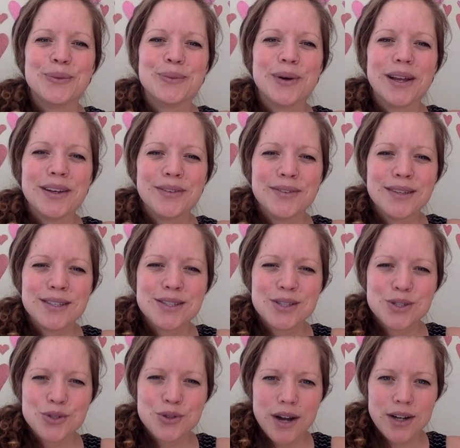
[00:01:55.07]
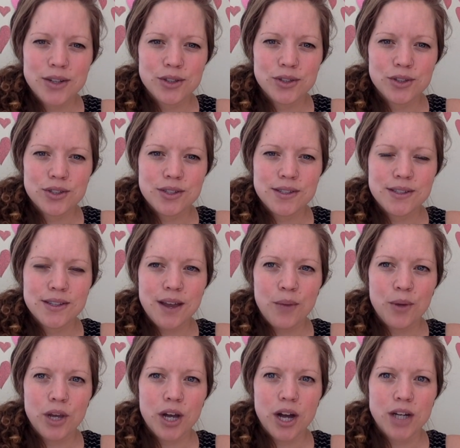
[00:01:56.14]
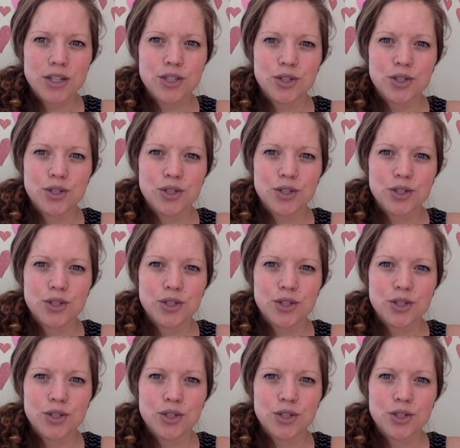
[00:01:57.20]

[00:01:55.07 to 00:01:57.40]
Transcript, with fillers: One of the struggles that we got